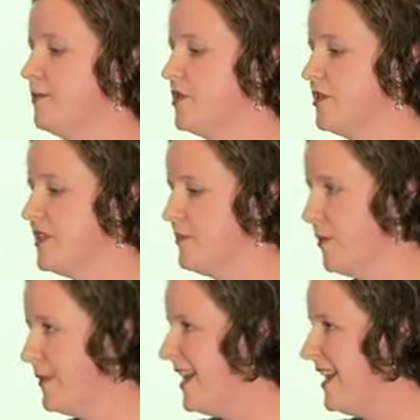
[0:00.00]
do some
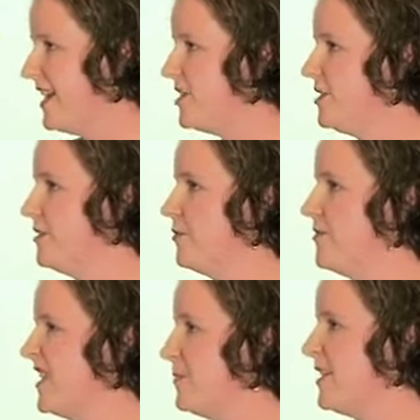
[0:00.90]
remediation or
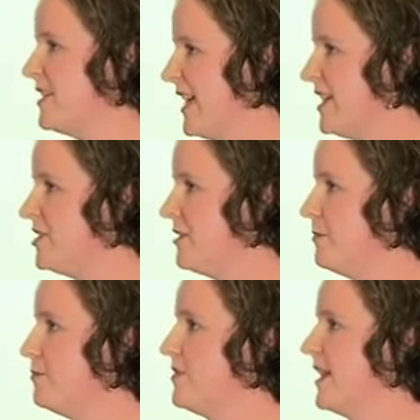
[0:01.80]
rehabilitation